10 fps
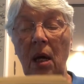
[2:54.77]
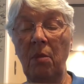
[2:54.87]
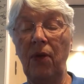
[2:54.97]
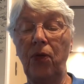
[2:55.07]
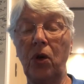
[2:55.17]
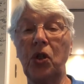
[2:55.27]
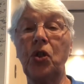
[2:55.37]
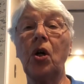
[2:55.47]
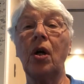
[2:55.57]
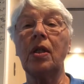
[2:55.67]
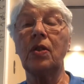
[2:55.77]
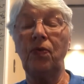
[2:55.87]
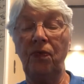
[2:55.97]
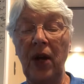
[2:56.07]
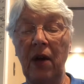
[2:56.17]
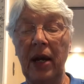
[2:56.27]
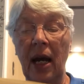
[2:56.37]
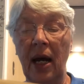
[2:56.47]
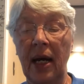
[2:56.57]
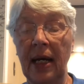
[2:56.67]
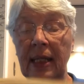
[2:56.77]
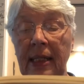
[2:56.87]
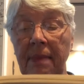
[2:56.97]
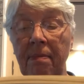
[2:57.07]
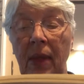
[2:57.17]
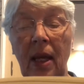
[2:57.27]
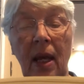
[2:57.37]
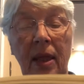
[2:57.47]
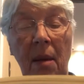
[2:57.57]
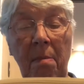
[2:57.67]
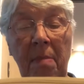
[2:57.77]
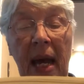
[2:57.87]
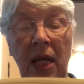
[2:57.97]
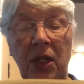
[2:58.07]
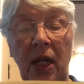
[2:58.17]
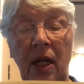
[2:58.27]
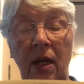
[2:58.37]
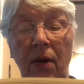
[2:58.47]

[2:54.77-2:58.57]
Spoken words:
before John's very eyes. The magic,